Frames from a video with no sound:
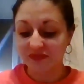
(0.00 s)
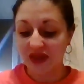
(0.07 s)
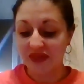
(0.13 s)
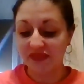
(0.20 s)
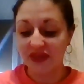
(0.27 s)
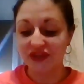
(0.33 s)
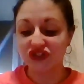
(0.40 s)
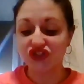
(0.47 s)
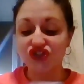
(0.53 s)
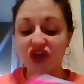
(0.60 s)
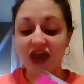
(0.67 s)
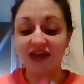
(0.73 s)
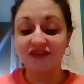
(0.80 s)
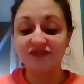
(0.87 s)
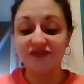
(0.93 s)
and let's
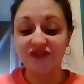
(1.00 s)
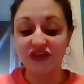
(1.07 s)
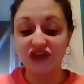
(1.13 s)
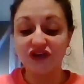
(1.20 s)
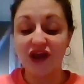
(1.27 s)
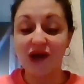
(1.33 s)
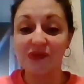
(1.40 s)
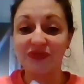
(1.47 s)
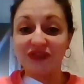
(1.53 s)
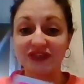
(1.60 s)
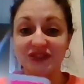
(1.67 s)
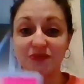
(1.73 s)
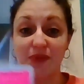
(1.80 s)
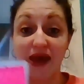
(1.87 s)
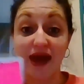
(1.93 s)
try and figure out
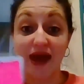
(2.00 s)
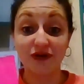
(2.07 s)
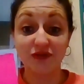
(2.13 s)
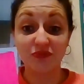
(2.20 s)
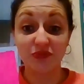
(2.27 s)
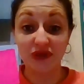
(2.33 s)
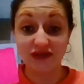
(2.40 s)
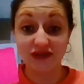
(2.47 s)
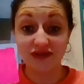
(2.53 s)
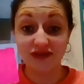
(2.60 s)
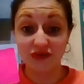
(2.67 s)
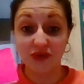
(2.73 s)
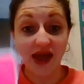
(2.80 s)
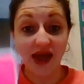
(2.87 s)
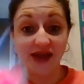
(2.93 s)
this pattern piece,
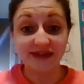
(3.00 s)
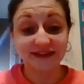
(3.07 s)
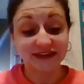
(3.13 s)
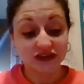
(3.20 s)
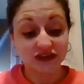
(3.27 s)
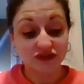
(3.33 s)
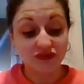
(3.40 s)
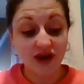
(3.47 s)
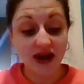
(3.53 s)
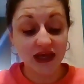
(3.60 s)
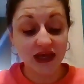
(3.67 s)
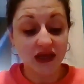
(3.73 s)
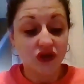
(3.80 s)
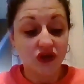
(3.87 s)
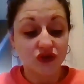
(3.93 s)
okay?
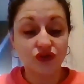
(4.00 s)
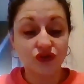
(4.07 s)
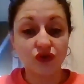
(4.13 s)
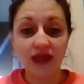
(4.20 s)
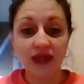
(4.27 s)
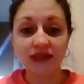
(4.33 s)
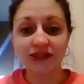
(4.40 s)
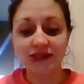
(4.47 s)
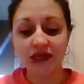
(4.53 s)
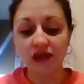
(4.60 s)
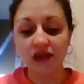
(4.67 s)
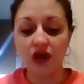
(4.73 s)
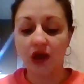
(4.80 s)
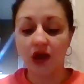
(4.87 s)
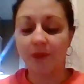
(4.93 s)
Ready? So let's take
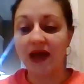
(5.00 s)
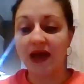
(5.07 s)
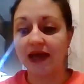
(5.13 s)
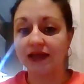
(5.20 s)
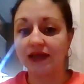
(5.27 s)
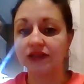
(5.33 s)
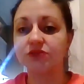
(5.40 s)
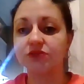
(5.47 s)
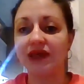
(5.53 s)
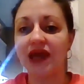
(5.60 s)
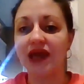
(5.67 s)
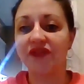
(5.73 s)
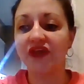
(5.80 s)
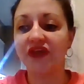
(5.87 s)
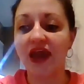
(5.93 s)
a look behind me
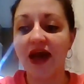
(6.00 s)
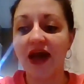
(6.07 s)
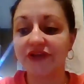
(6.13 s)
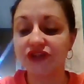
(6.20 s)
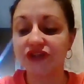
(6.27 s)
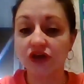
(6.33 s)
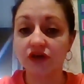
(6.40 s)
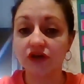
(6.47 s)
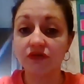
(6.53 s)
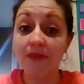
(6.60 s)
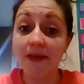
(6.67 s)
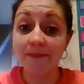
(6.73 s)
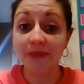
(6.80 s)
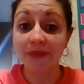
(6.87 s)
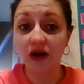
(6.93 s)
at the calendar. And
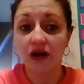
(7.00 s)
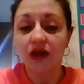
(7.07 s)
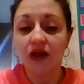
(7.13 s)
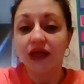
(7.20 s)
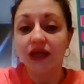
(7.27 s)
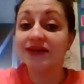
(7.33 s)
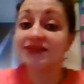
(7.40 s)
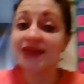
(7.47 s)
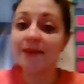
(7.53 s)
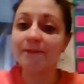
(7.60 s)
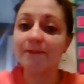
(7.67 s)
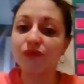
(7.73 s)
remember, it is a